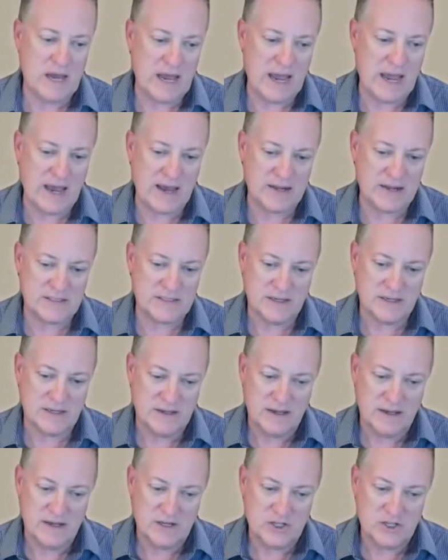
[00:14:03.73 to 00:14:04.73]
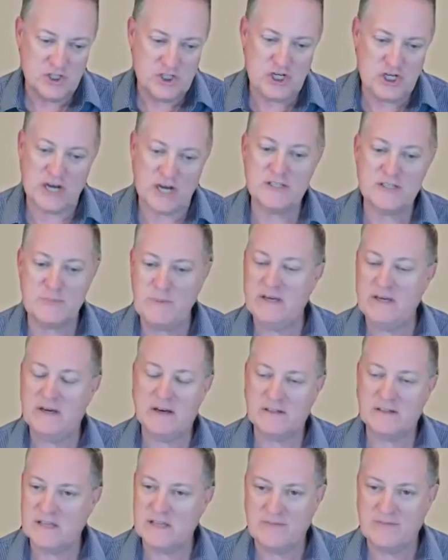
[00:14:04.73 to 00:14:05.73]
And just
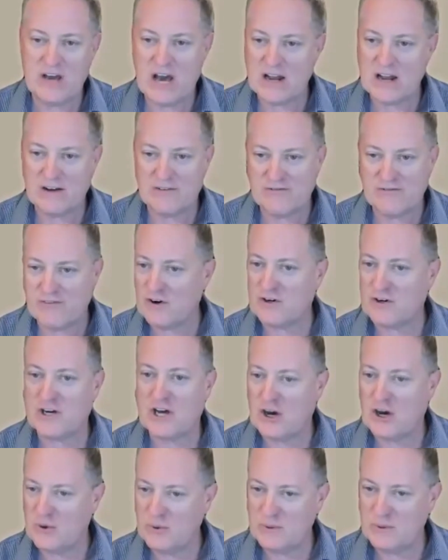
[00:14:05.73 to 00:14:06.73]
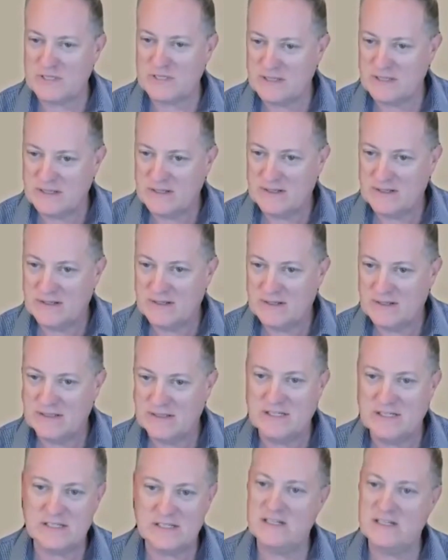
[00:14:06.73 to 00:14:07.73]
because they've got a fur coat
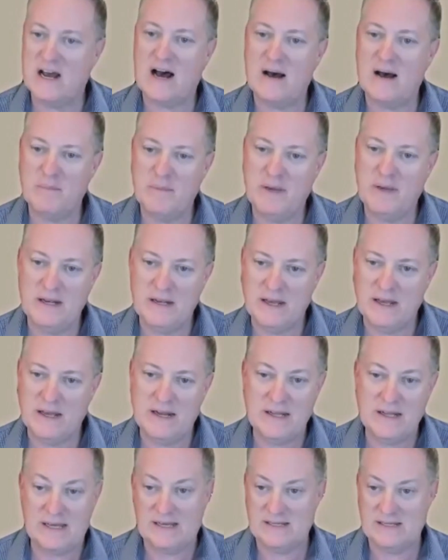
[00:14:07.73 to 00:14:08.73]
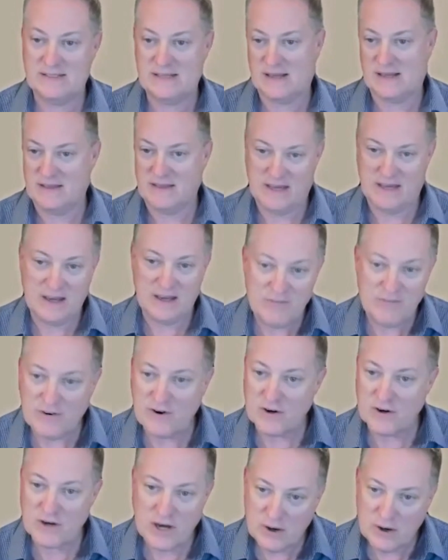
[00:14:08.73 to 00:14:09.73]
does not mean it is the
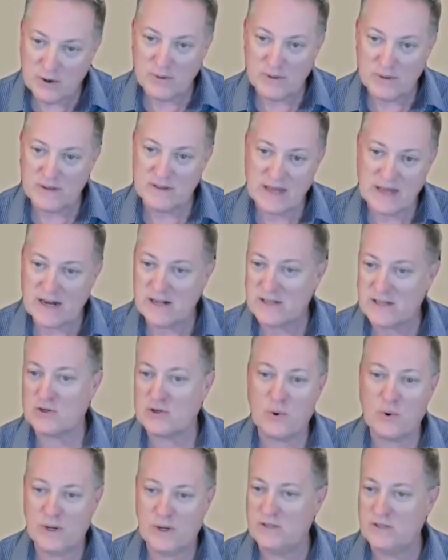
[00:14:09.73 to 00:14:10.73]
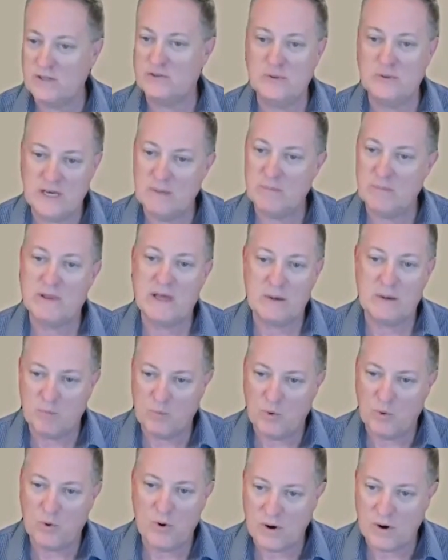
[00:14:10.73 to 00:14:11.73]
fur coat that is going to keep them
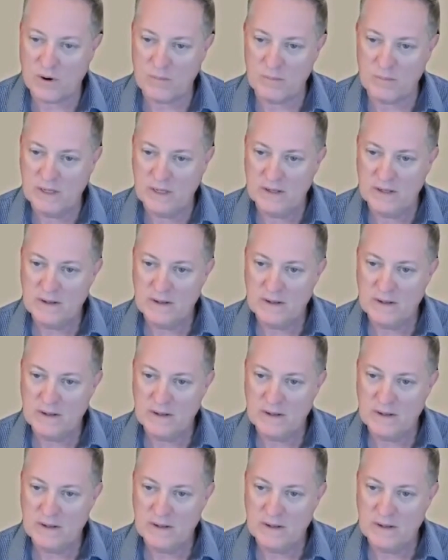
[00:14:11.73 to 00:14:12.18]
warm.